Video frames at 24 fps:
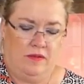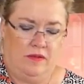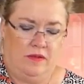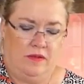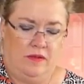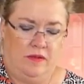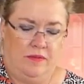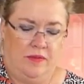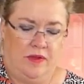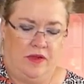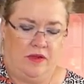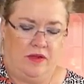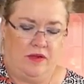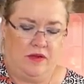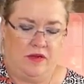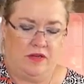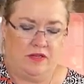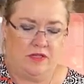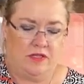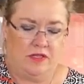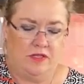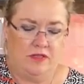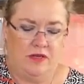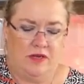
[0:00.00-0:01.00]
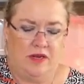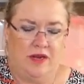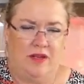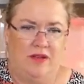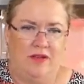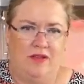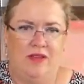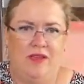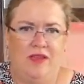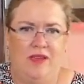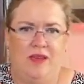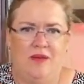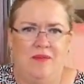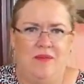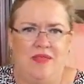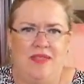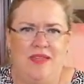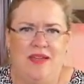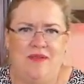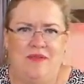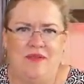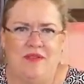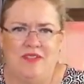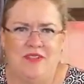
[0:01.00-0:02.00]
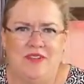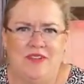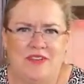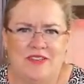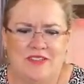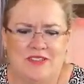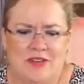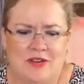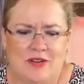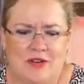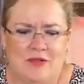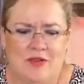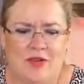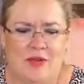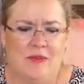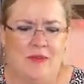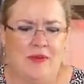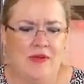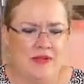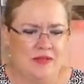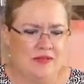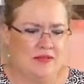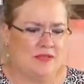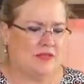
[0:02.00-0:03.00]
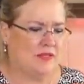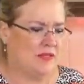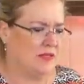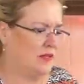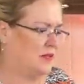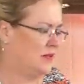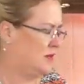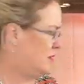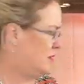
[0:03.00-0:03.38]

Oh my gosh, look how yummy that one looks. Our green beans.